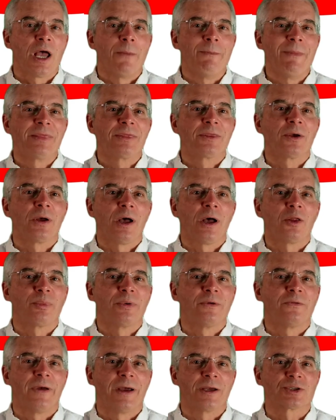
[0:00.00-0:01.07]
a mental health
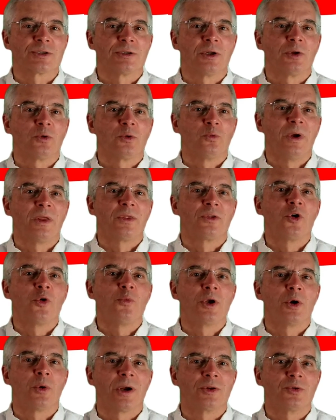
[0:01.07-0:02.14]
professional with
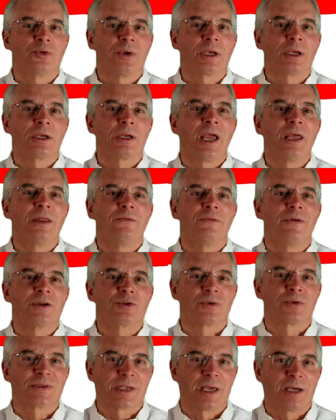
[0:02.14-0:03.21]
whom you are doing
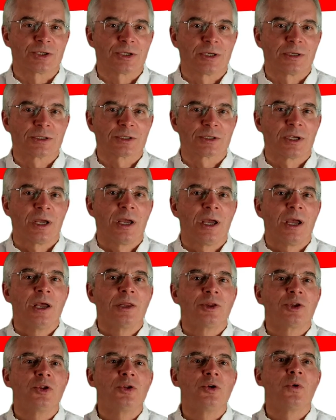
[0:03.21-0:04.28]
individual sessions
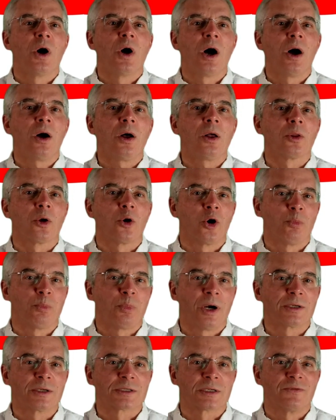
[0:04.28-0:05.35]
to do all or
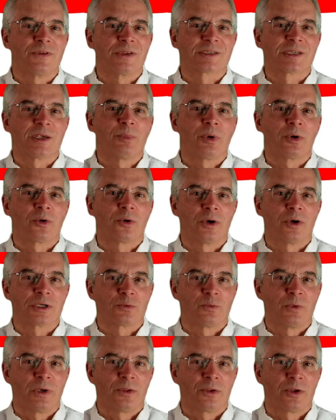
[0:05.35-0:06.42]
parts of the simple
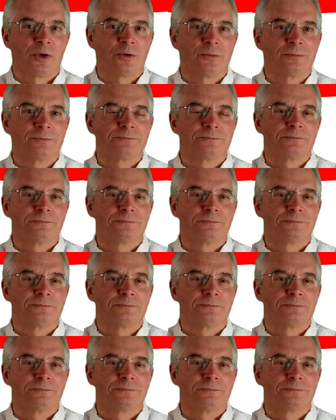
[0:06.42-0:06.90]
course with you.